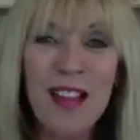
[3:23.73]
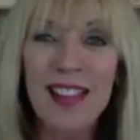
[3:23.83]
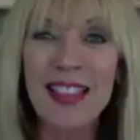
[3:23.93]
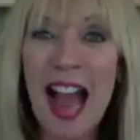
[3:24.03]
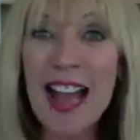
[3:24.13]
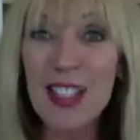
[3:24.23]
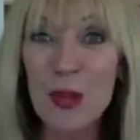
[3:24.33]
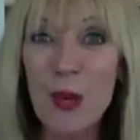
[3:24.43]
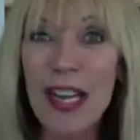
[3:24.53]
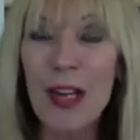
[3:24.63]
Last
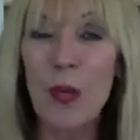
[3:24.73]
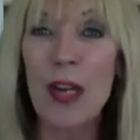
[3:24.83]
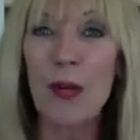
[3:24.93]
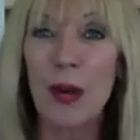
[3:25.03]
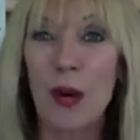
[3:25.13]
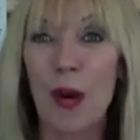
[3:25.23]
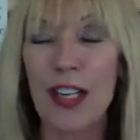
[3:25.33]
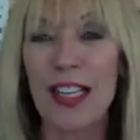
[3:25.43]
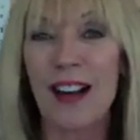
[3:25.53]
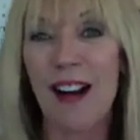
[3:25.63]
week we
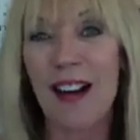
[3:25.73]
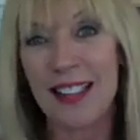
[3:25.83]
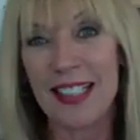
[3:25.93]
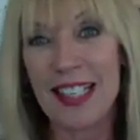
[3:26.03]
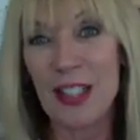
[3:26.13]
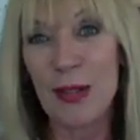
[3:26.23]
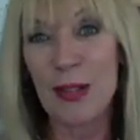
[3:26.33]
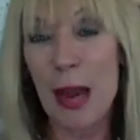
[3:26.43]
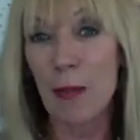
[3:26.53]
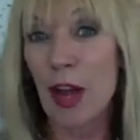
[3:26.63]
recorded in
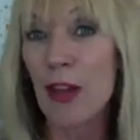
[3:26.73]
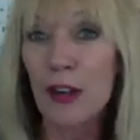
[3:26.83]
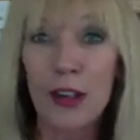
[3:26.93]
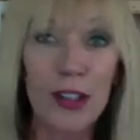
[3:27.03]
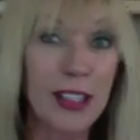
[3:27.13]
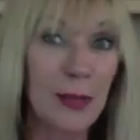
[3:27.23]
Suzanne Brothers.